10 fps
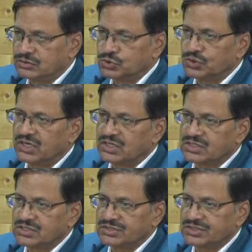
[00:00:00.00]
sugar
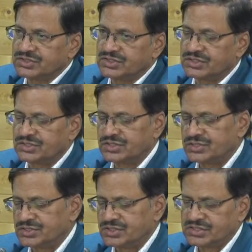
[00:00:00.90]

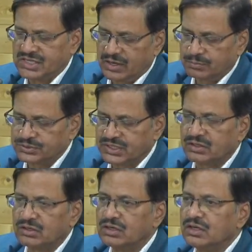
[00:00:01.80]
syrups and
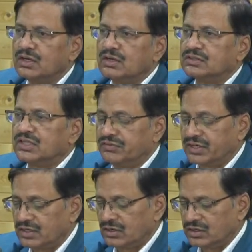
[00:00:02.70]
all. They
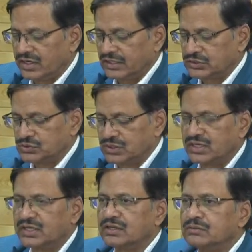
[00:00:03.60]
were not actual
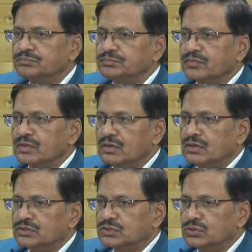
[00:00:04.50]
honey.
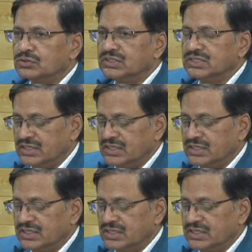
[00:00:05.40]
So these